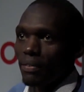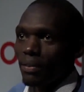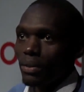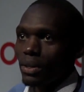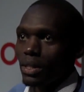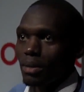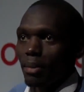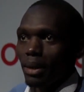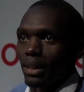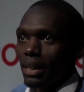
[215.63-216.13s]

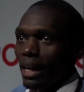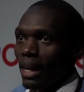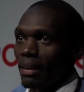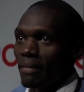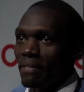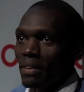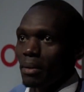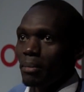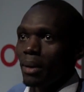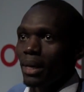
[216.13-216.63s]
phones but
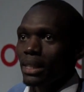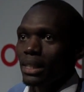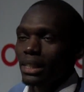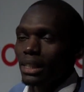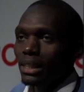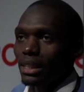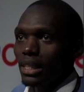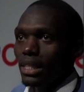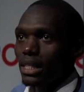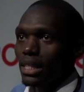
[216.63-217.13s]
are very much
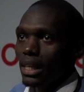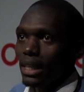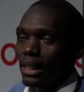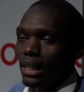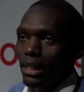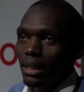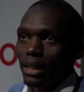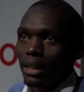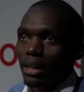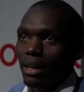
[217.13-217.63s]

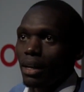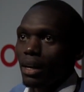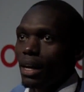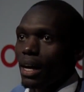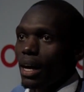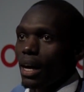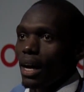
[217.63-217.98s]
interested in